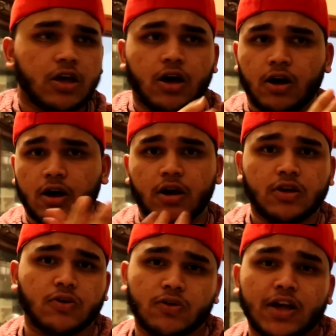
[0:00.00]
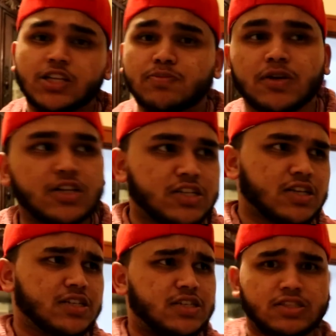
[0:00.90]
uh, you know, nice
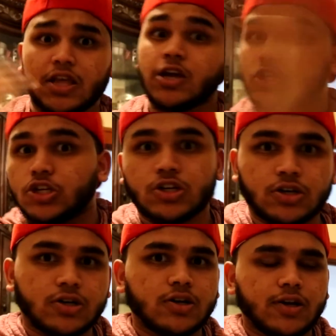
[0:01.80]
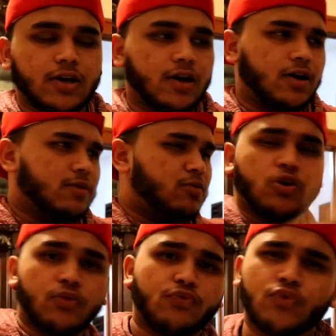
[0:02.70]
places, nature, uh,
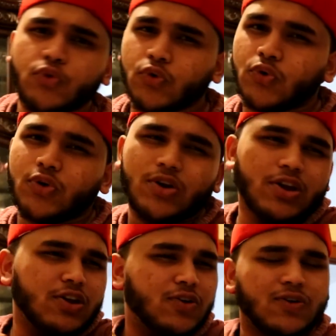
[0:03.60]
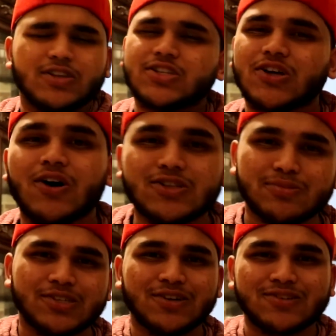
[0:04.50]
good food, you know, just
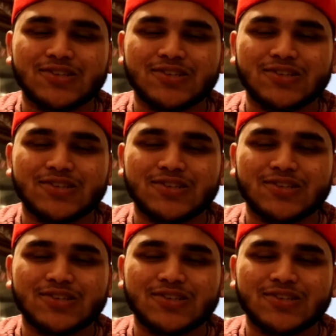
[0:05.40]
awesome stuff.